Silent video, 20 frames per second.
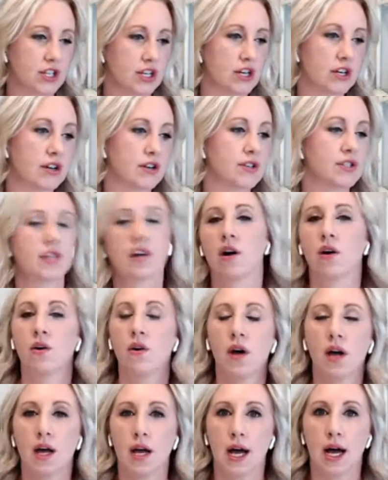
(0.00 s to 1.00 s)
year. So
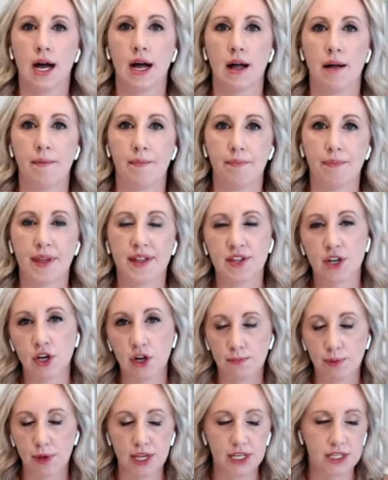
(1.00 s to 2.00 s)
that's a
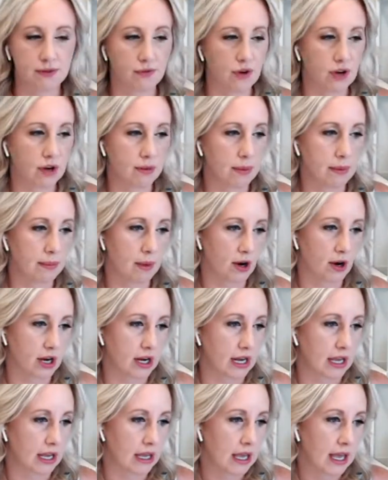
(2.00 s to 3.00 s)
good place for you to be
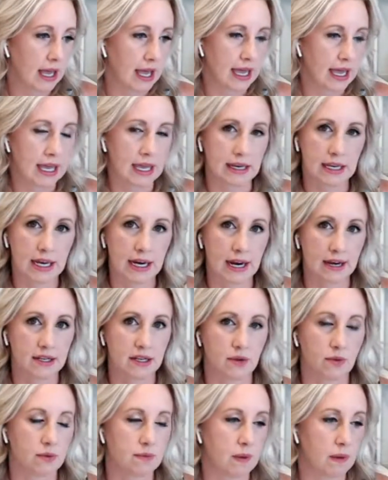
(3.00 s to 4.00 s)
marketing and
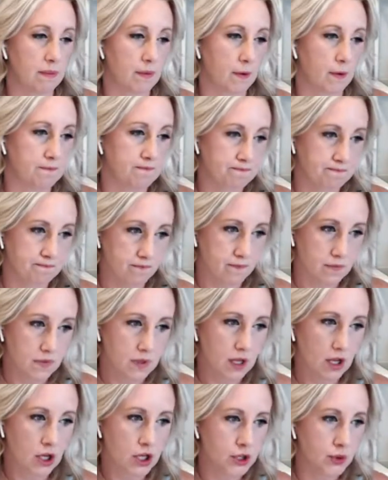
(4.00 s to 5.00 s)
connecting with people.
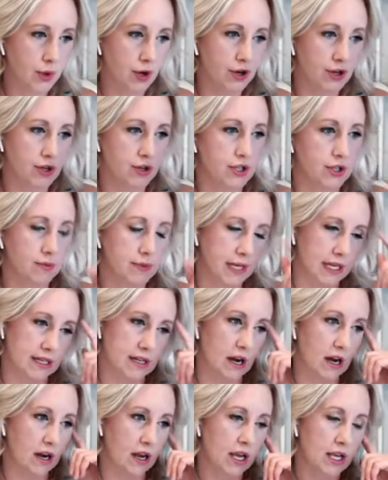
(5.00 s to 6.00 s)
Twitter, YouTube,
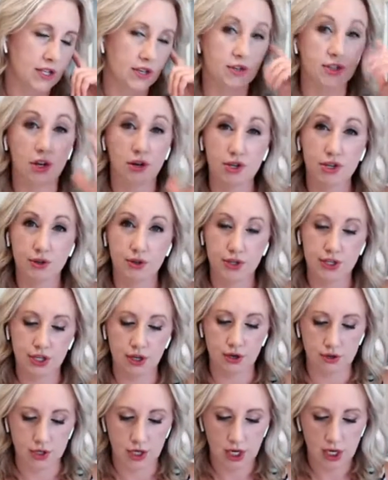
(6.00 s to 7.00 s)
TikTok. So social is
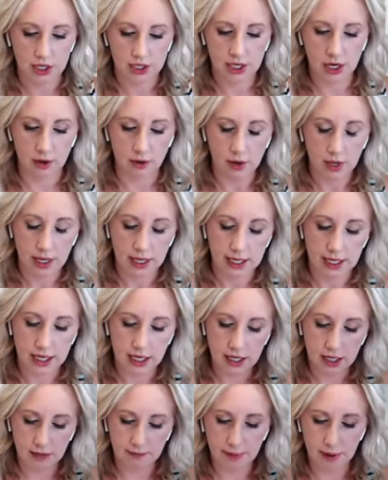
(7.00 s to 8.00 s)
huge. So
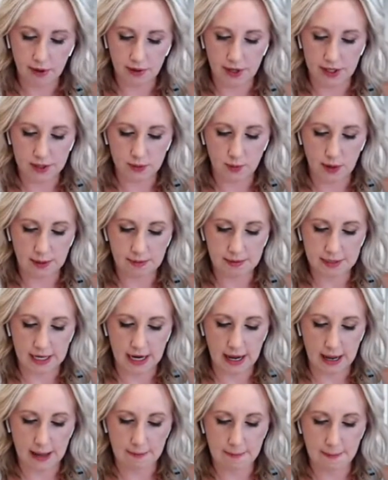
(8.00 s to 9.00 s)
key components:
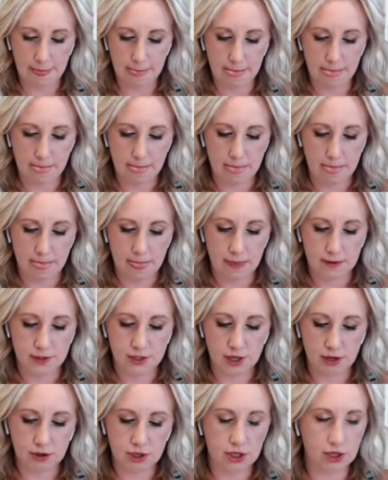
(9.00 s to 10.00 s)
website,
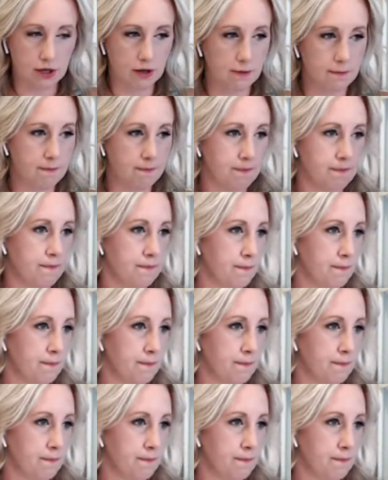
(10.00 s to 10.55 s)
social.